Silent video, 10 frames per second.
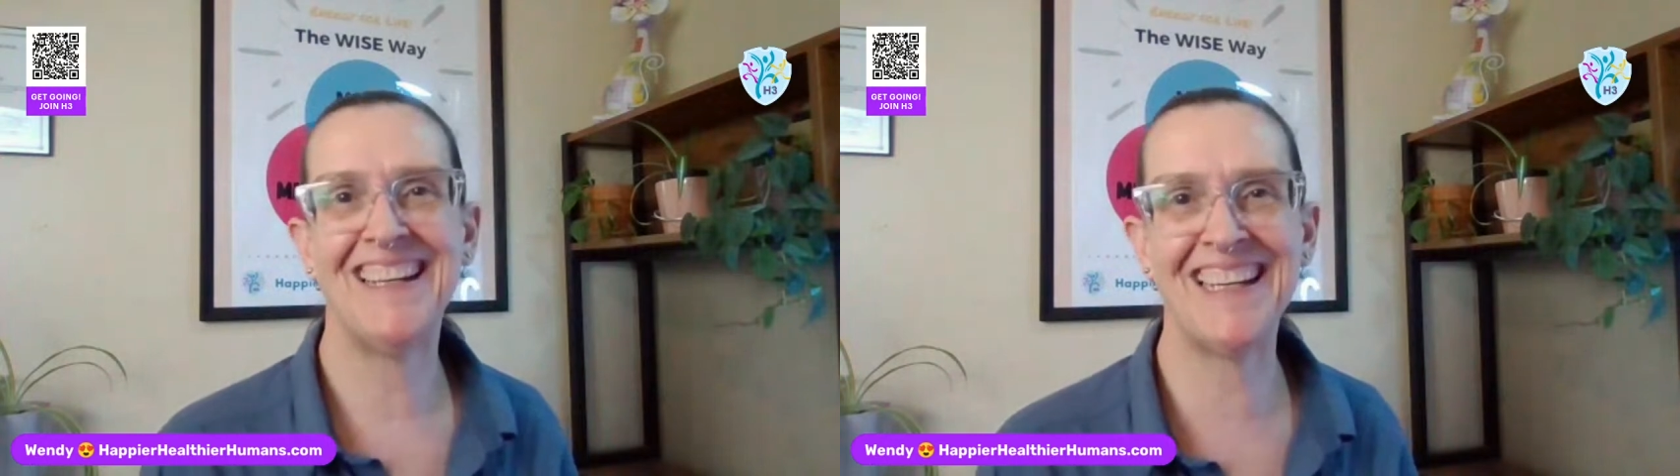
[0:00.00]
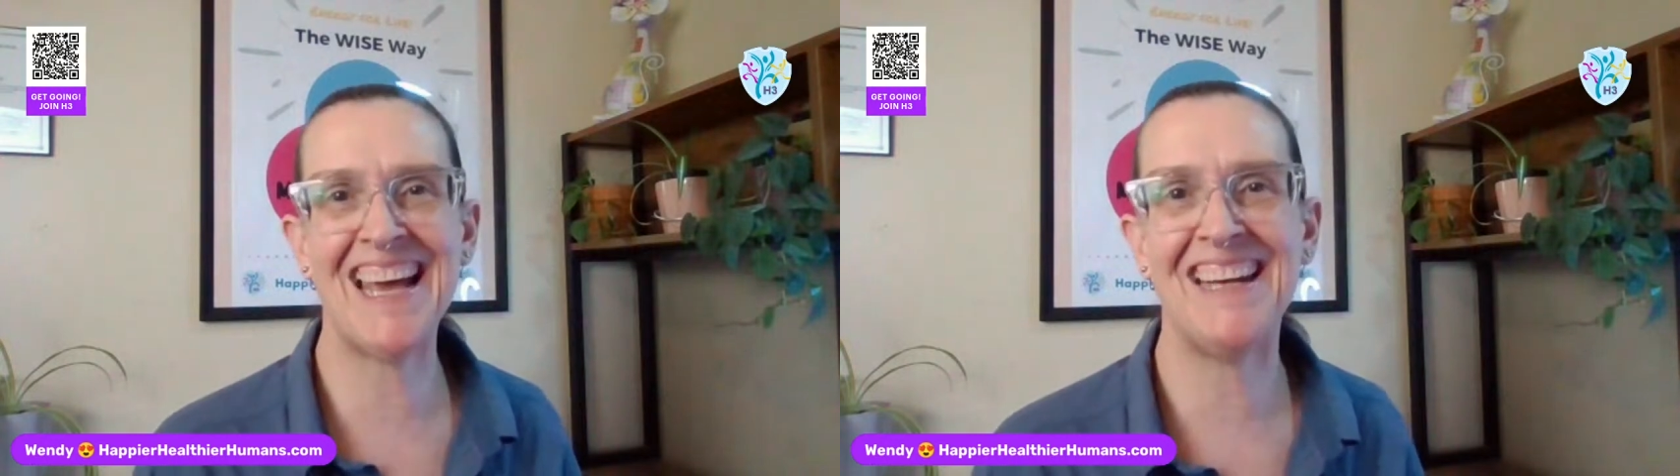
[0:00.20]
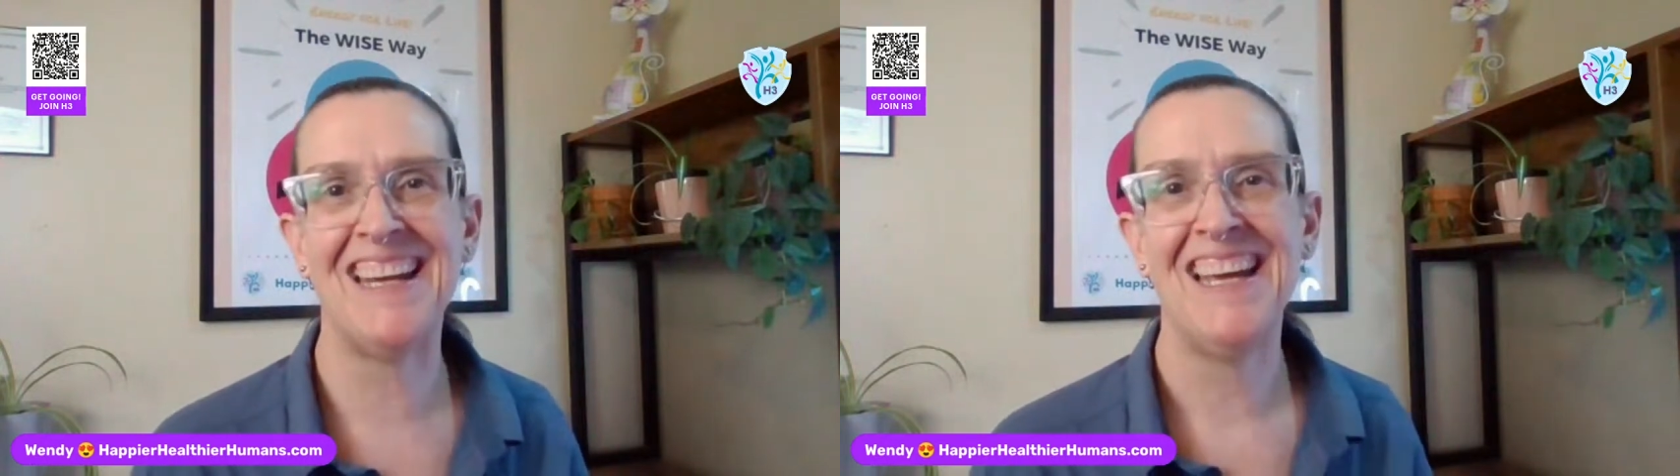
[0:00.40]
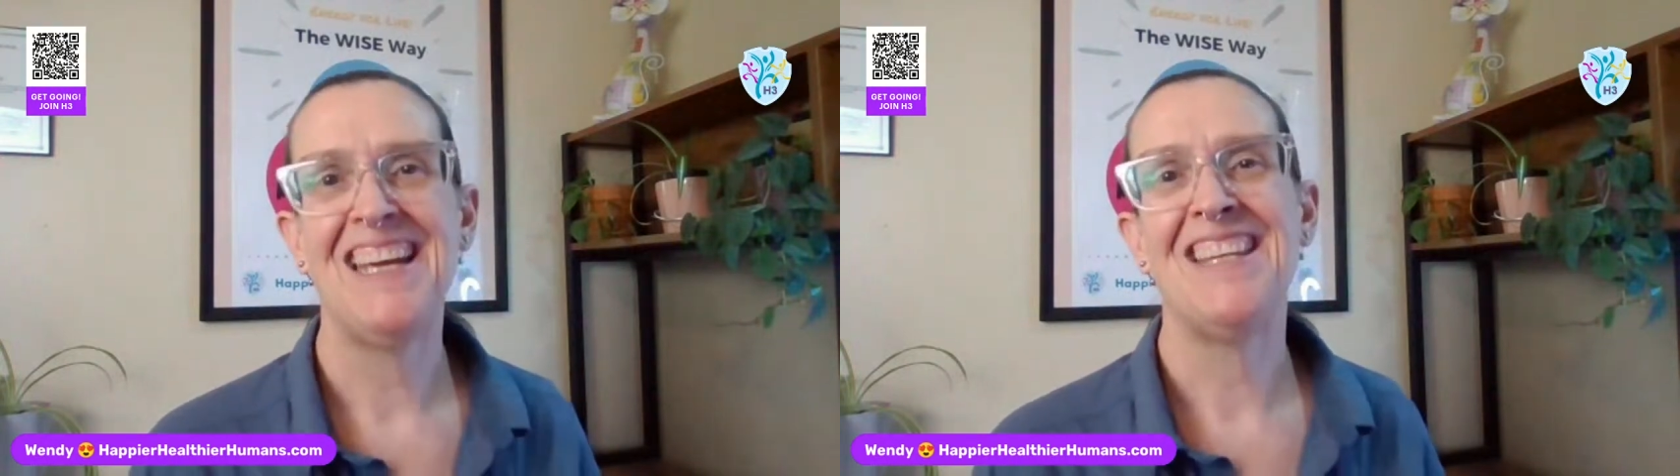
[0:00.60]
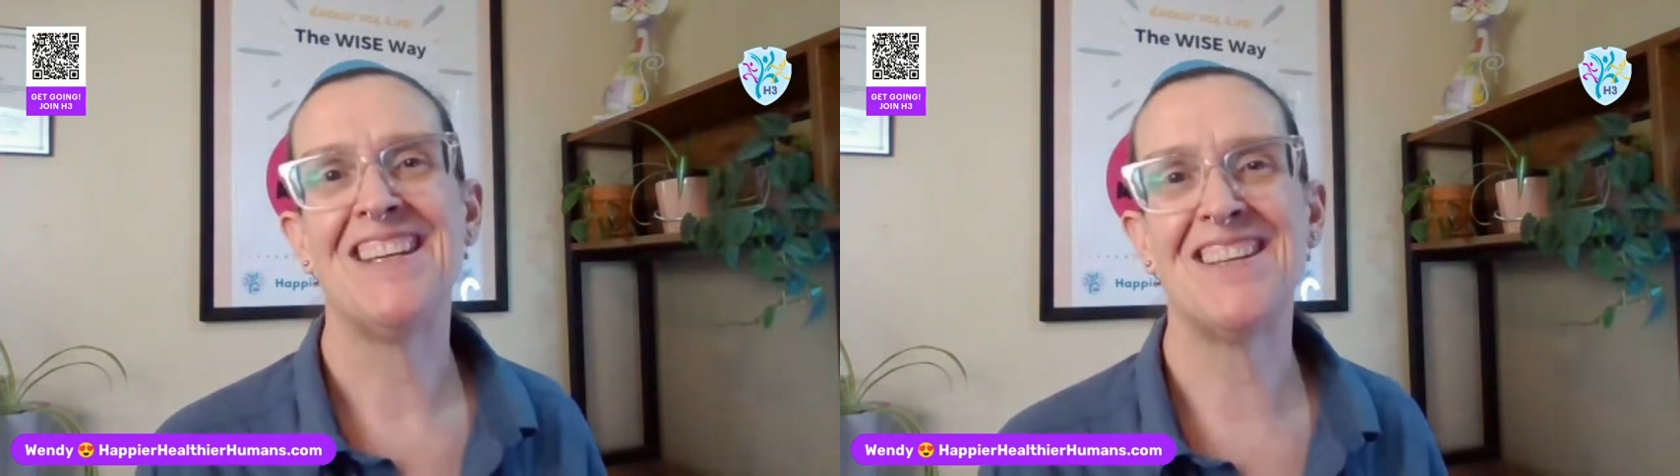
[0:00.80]
Again,
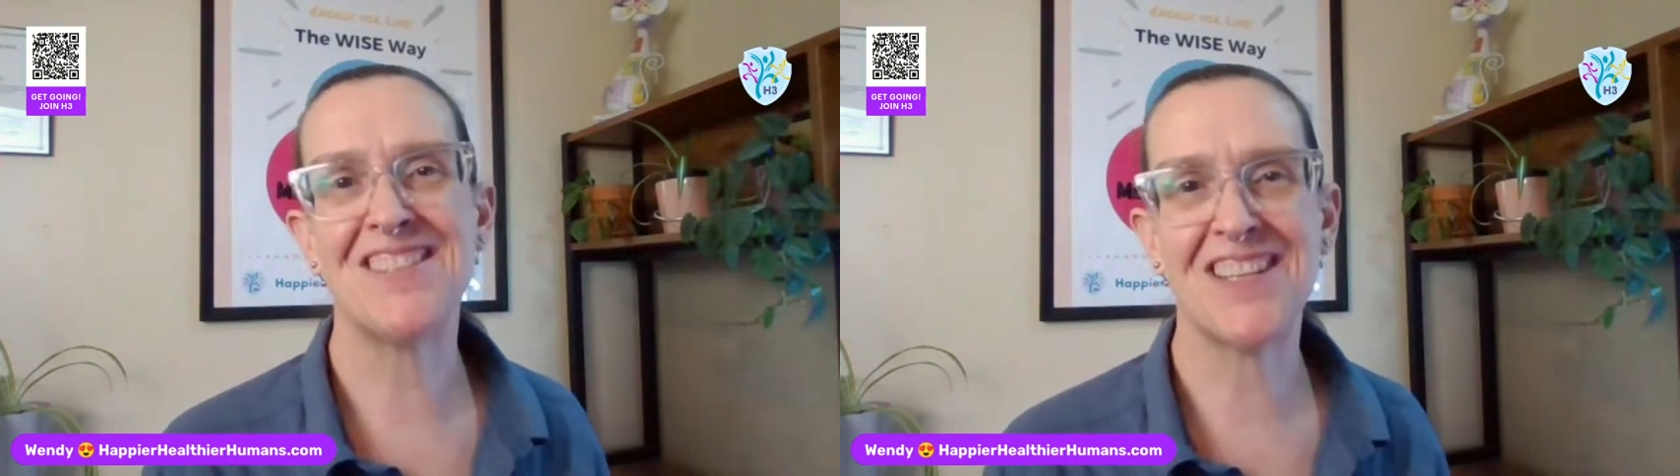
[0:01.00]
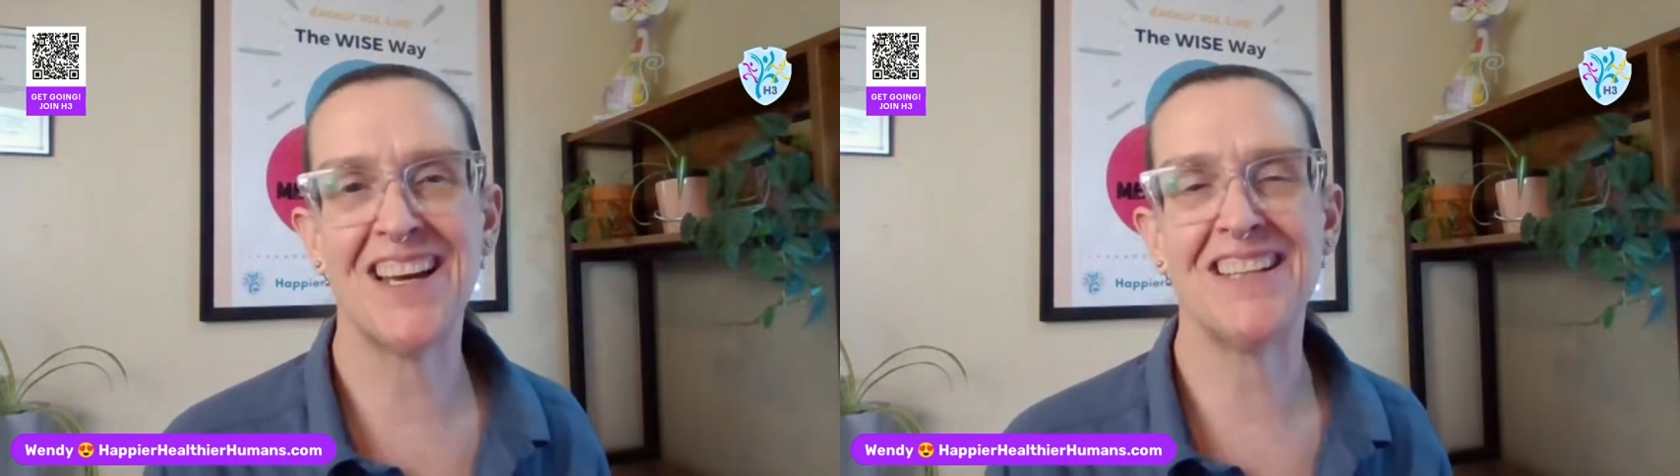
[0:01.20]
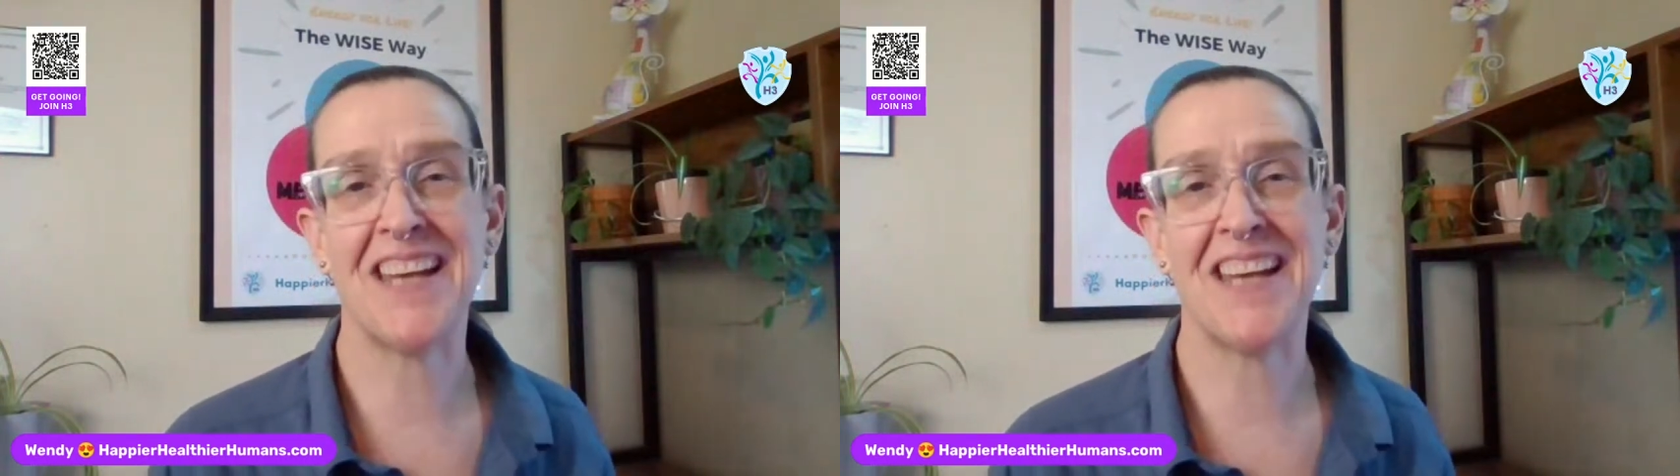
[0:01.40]
there's a